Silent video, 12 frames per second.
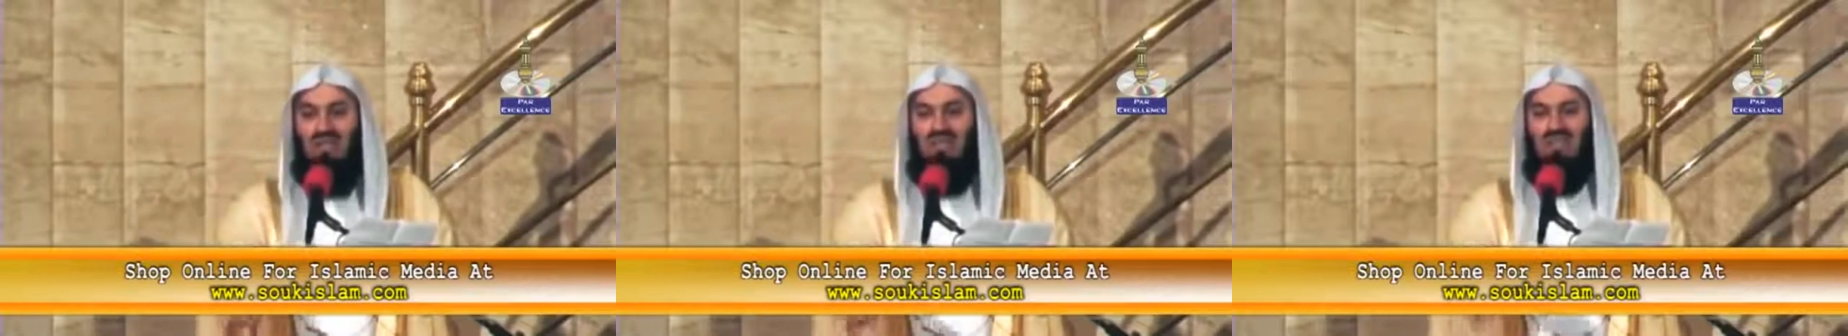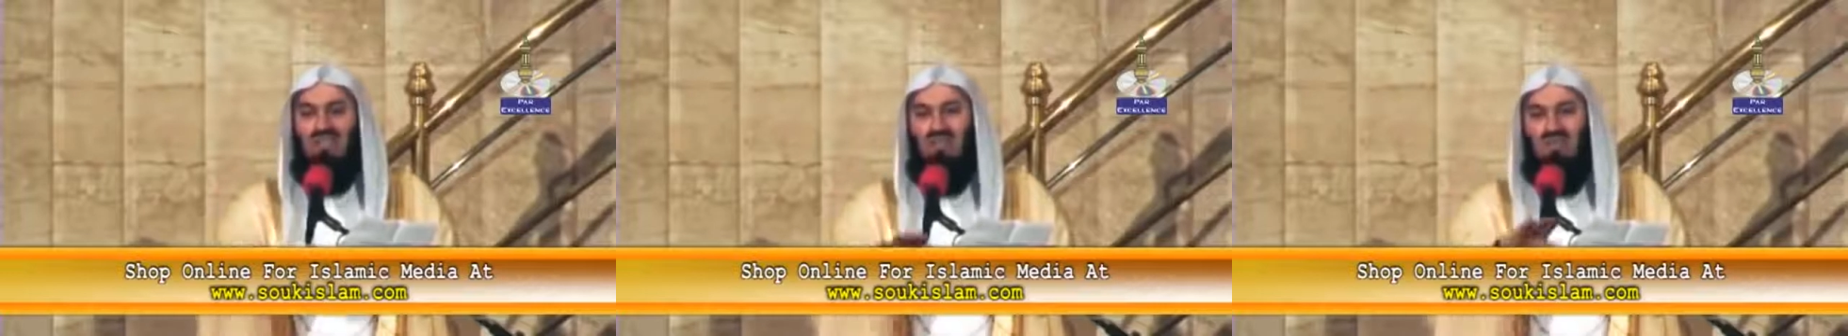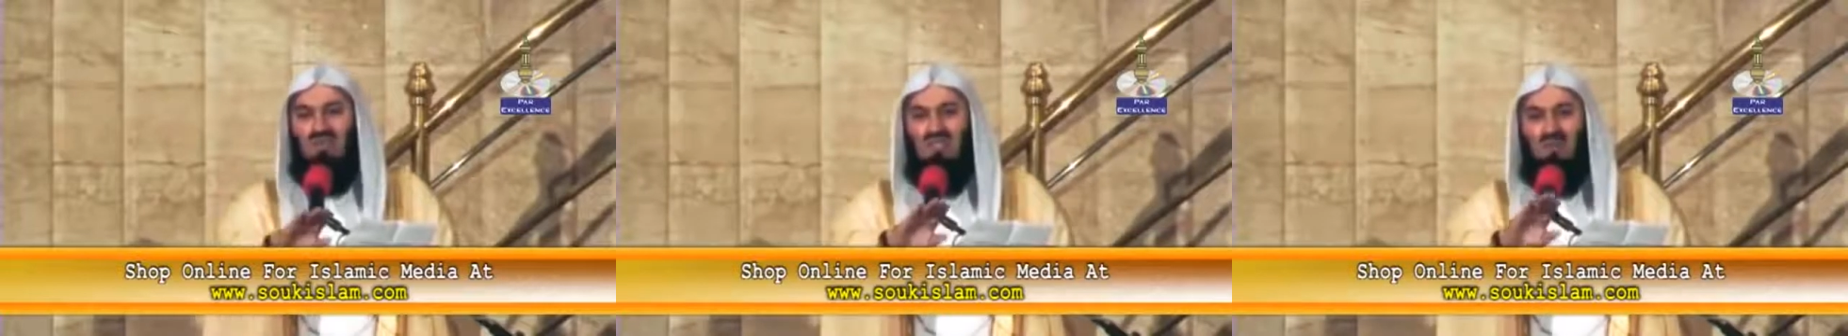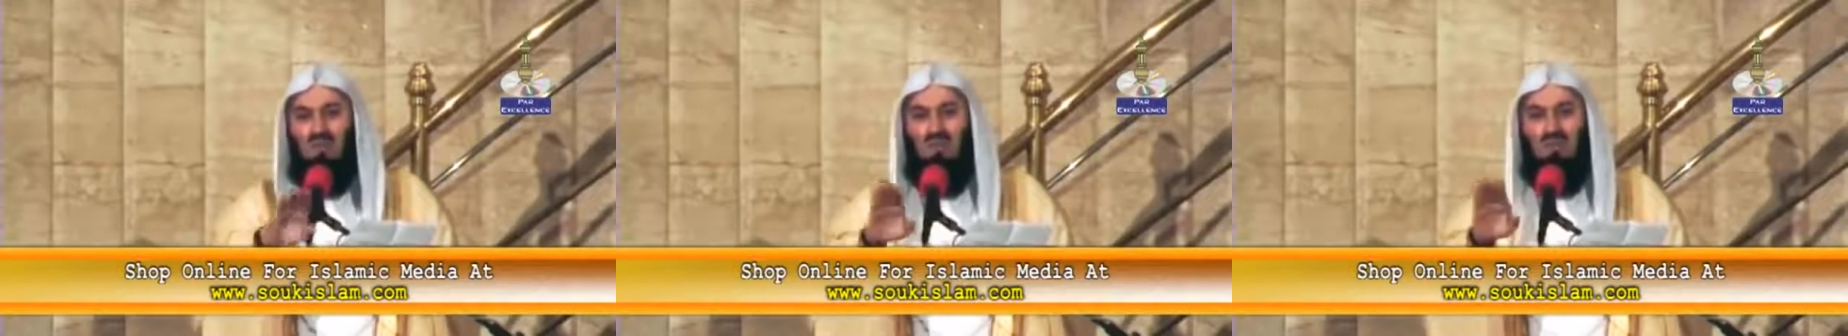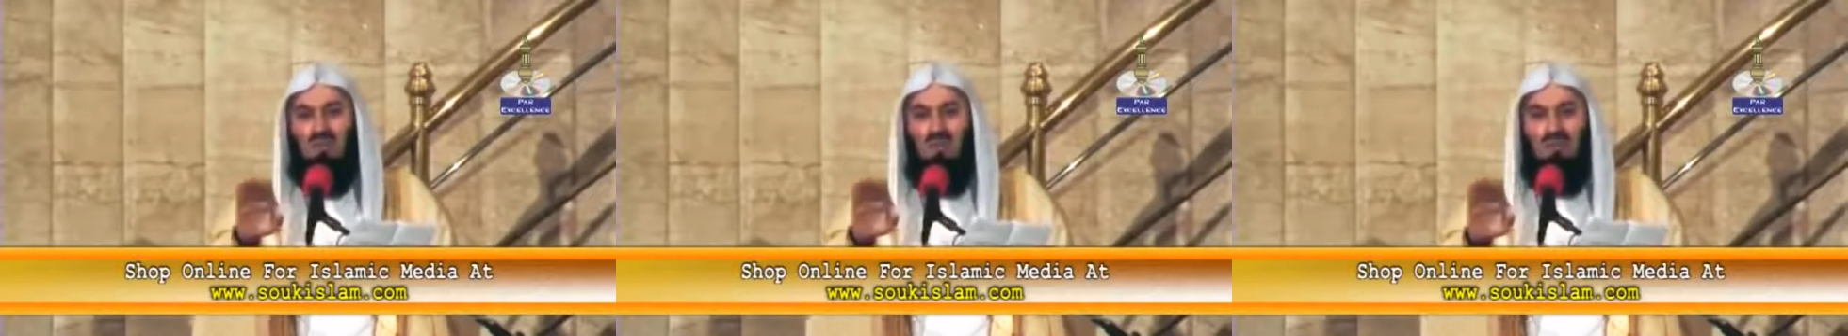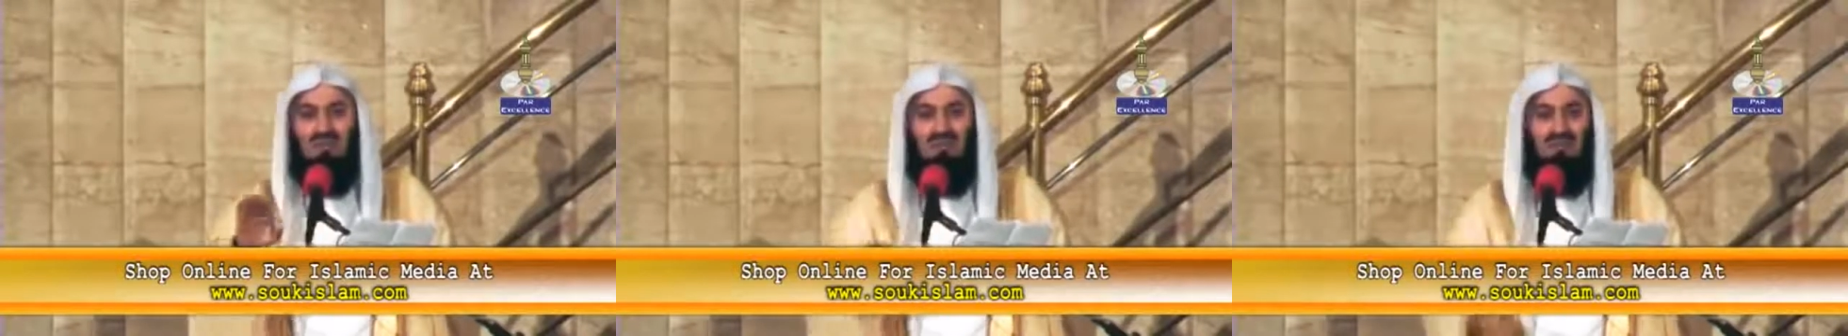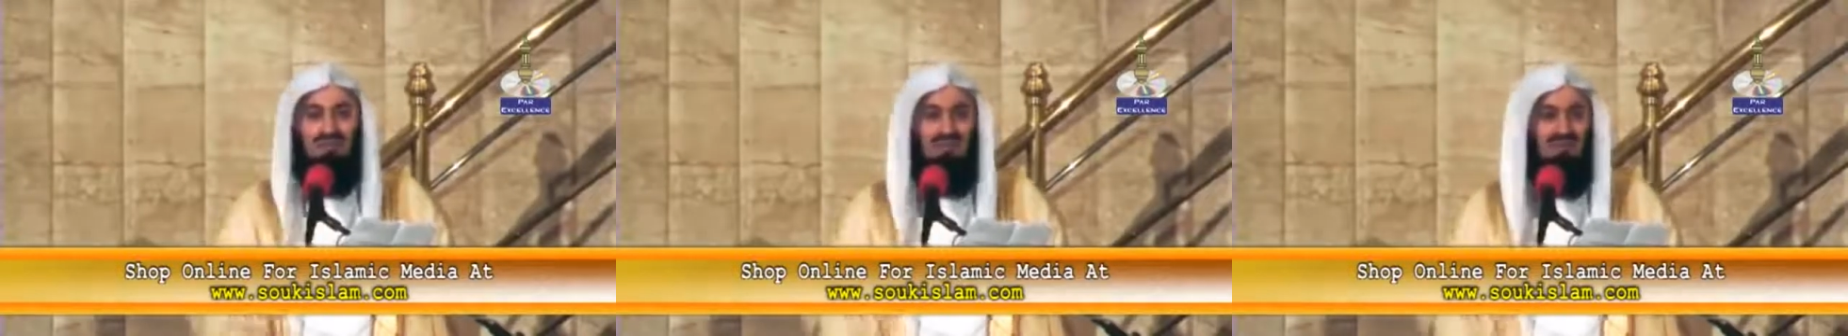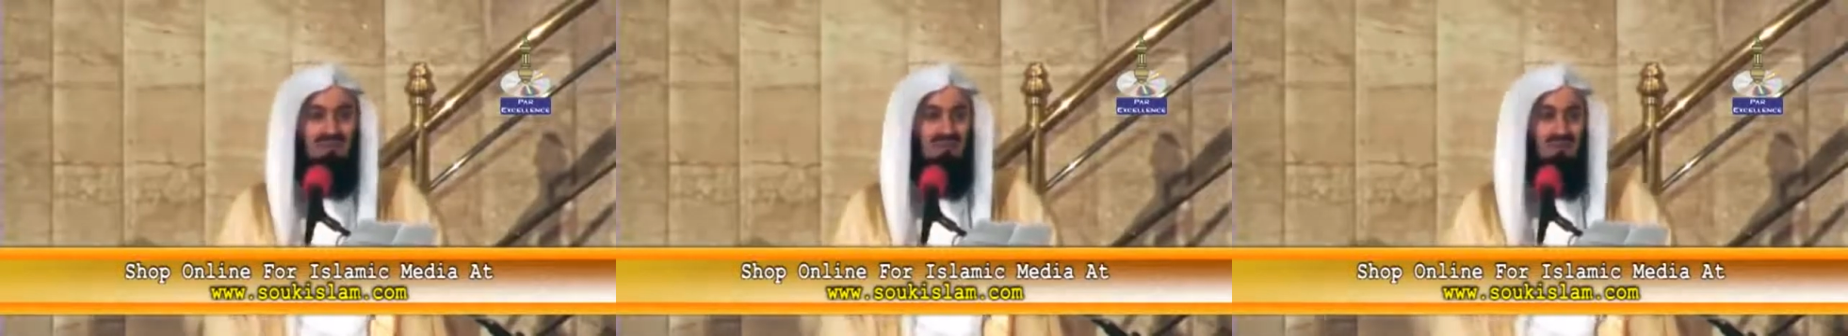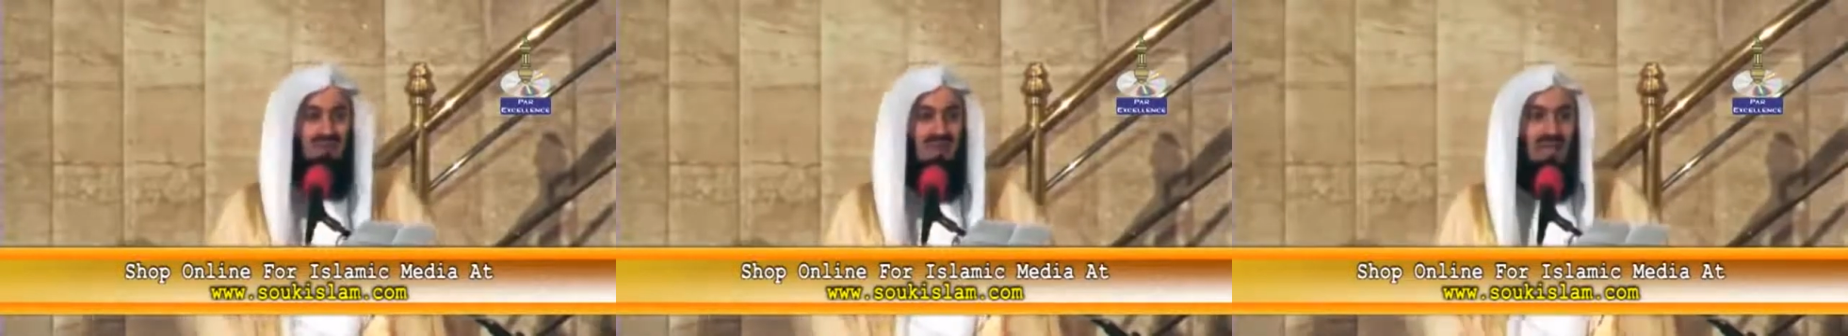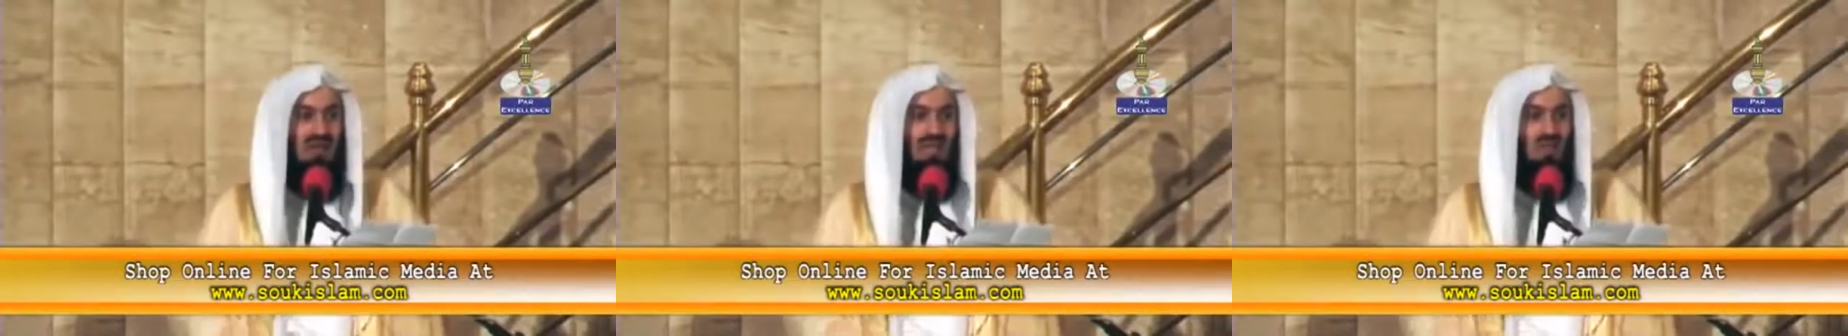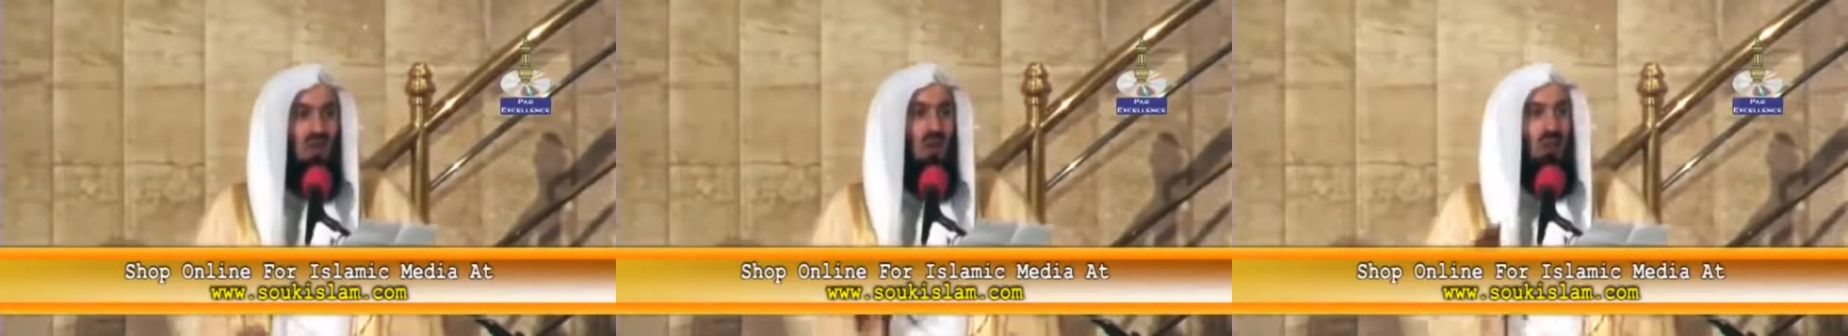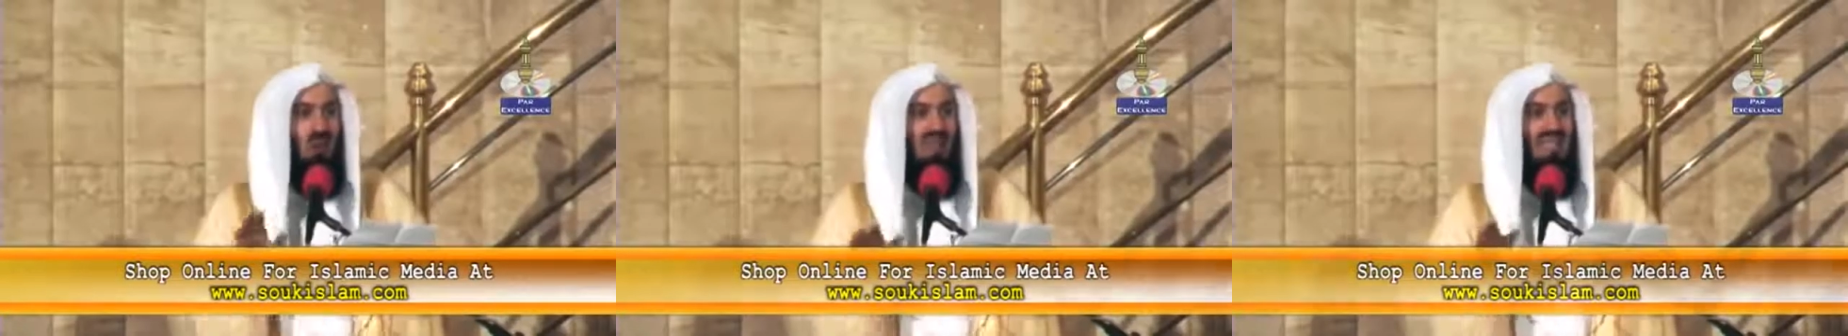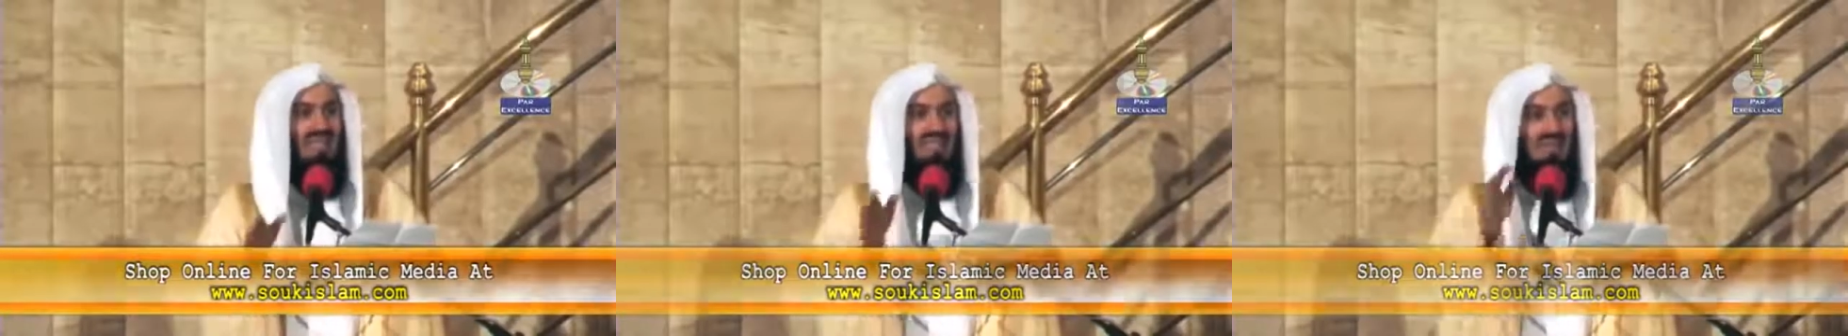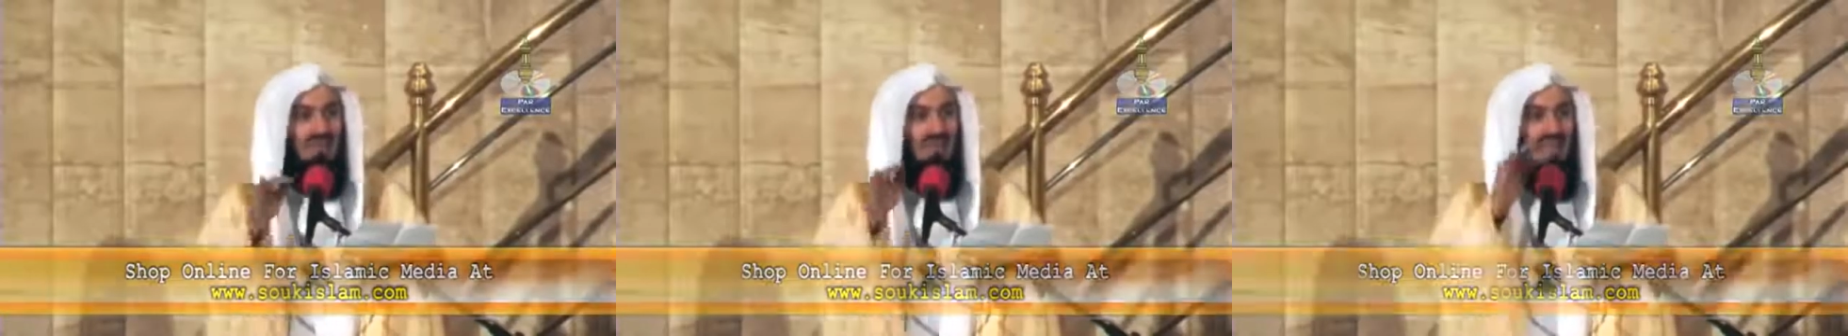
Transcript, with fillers: There's no dispute about it. Nothing. Nobody has ever